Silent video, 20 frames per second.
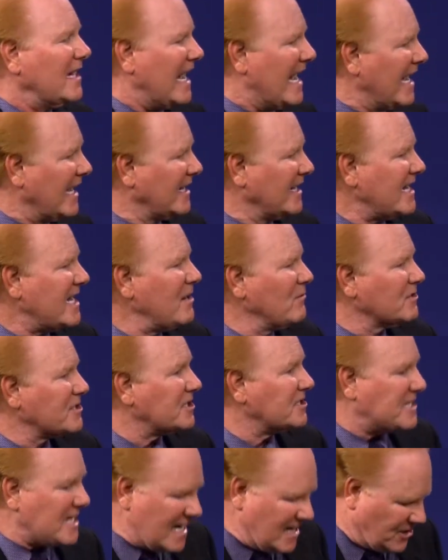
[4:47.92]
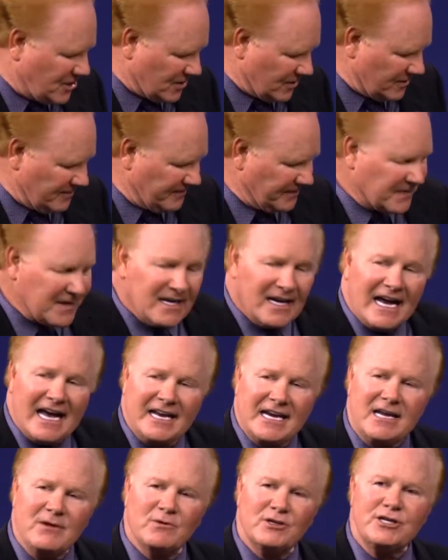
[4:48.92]
And he was a teacher.
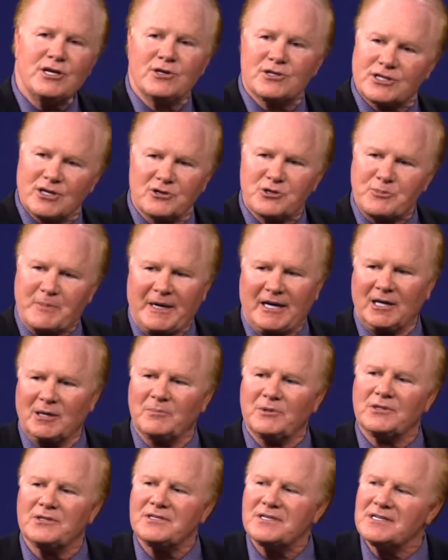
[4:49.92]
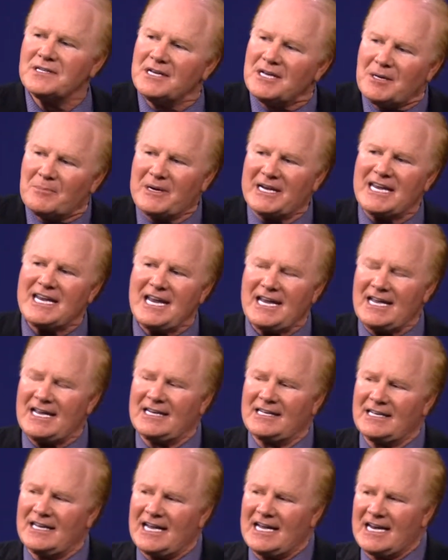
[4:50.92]
And he would use those parables. But
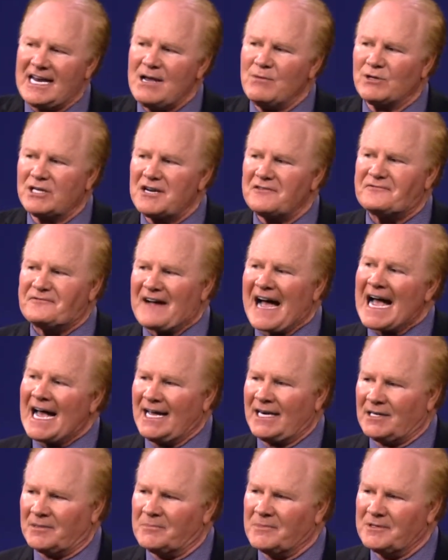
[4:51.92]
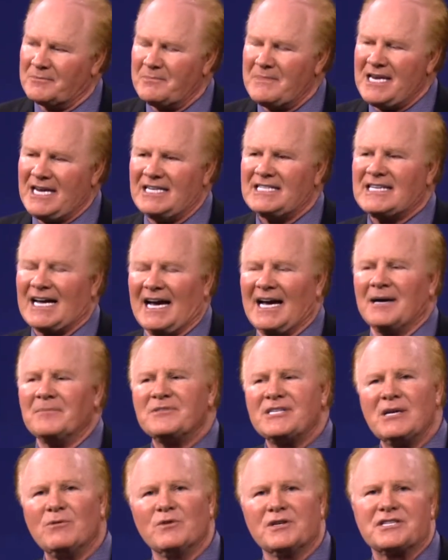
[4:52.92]
he would define them many
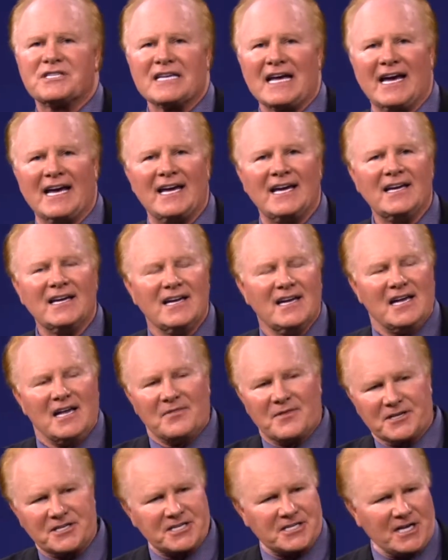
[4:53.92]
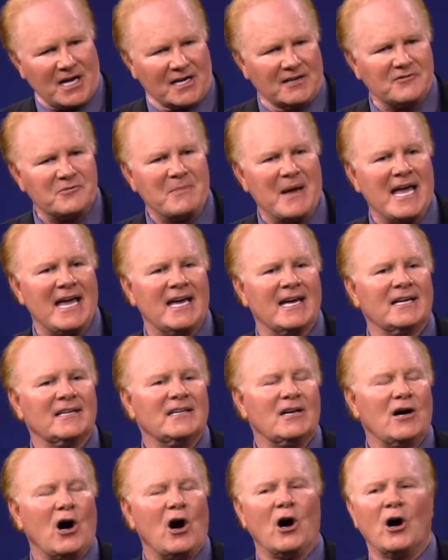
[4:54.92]
times. He would say, the Son of
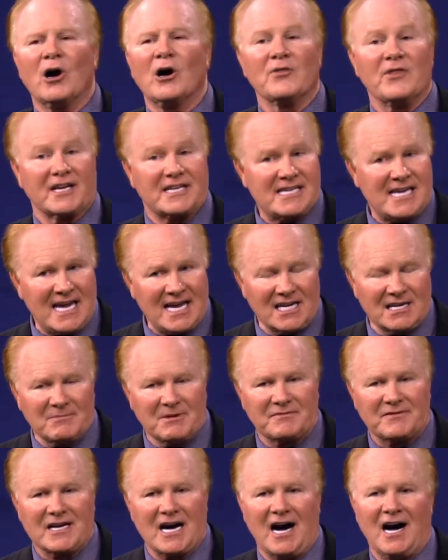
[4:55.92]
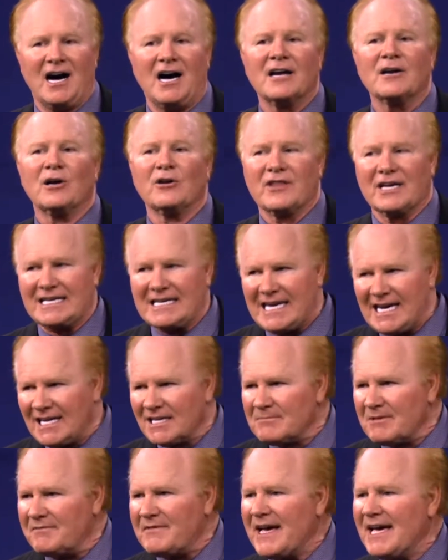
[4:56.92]
Man or the kingdom of God or the
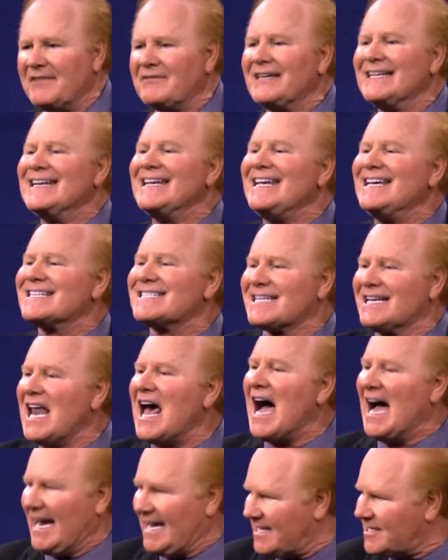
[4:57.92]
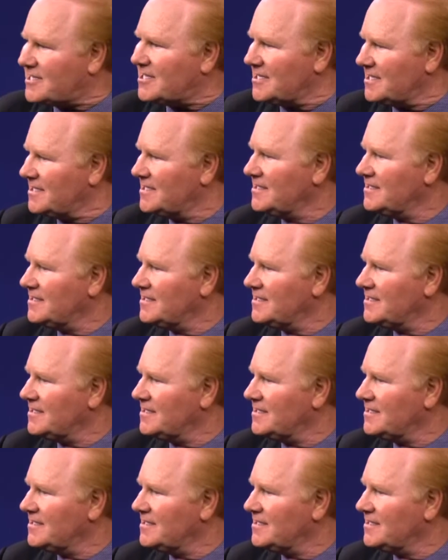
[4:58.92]
kingdom of heaven is like.